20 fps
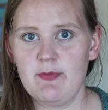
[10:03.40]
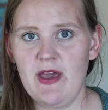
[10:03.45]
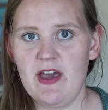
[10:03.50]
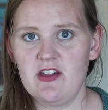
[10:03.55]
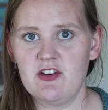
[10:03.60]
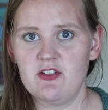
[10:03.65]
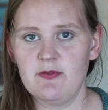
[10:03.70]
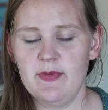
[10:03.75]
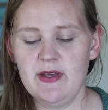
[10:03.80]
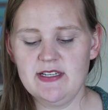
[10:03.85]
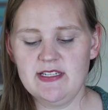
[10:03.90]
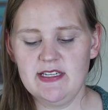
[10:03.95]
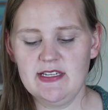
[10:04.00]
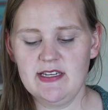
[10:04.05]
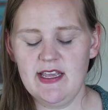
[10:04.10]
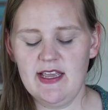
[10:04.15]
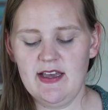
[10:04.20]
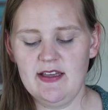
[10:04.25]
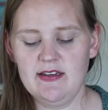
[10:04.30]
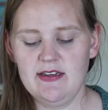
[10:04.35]
pattern by
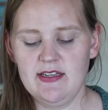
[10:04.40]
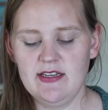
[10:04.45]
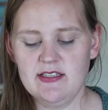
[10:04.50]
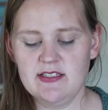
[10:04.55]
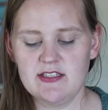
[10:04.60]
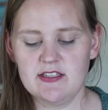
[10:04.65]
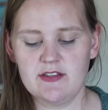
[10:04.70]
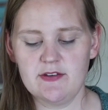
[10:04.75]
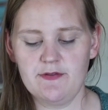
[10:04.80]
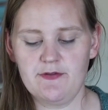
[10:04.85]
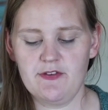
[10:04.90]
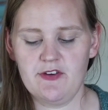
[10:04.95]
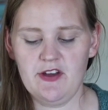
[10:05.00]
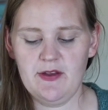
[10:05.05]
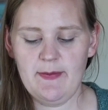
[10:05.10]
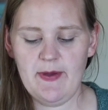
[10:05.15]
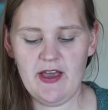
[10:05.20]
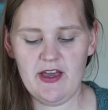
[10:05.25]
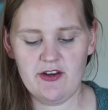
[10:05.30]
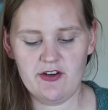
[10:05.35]
Tin Can Knits. It's a
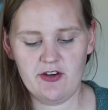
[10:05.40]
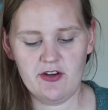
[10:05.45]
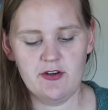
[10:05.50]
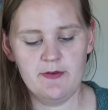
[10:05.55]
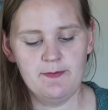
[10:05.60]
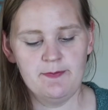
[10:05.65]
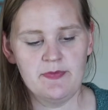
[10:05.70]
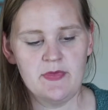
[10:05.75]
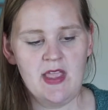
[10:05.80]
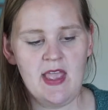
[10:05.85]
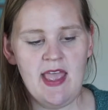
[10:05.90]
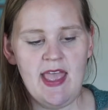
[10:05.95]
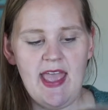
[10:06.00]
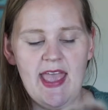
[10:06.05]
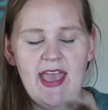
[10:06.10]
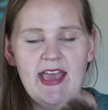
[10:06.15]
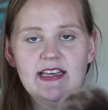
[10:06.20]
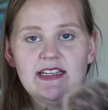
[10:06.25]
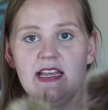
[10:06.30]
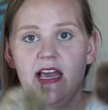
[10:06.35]
free pattern.
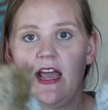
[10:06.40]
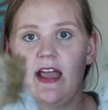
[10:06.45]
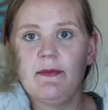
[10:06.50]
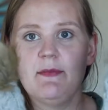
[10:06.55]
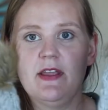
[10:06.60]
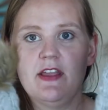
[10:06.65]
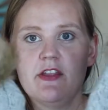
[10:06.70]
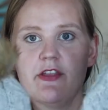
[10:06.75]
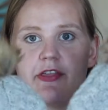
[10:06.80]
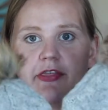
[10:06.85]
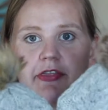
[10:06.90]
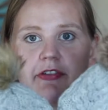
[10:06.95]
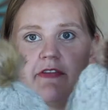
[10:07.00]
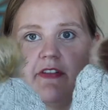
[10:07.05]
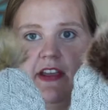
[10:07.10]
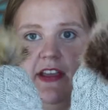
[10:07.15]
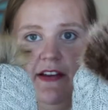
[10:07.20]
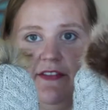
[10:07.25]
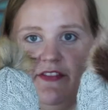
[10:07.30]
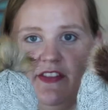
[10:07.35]
And I made
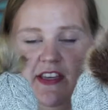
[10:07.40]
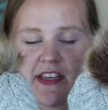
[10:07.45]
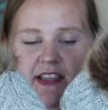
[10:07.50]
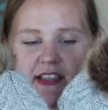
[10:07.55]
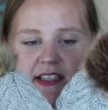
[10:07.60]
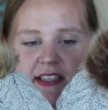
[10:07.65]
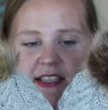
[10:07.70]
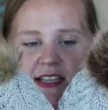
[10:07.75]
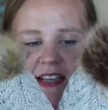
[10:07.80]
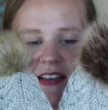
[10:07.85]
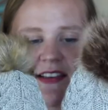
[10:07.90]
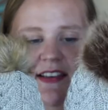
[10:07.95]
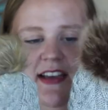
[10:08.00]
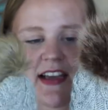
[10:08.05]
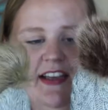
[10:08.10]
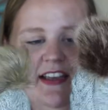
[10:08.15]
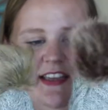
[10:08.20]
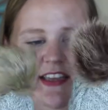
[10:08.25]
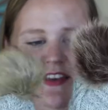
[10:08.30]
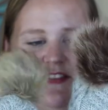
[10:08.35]
3 of these.
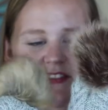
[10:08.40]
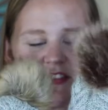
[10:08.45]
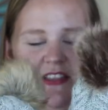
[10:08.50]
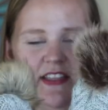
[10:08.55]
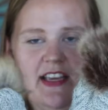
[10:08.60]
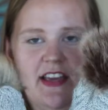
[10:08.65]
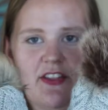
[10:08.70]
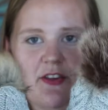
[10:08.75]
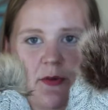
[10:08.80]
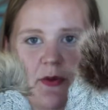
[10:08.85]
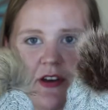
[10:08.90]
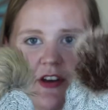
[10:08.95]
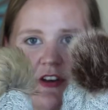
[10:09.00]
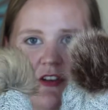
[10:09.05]
I gifted the other one